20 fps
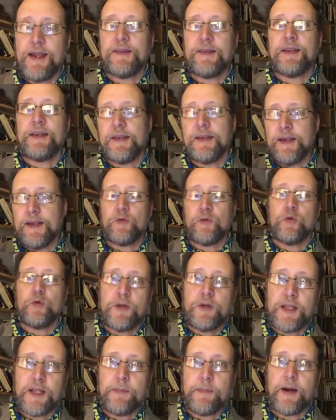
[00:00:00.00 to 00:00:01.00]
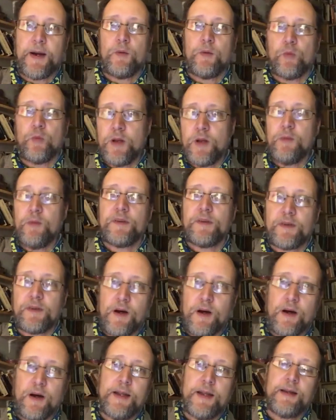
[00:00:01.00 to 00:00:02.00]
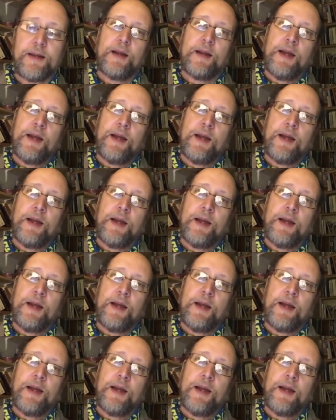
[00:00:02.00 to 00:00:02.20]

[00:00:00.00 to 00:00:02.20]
and he's talking about what it was like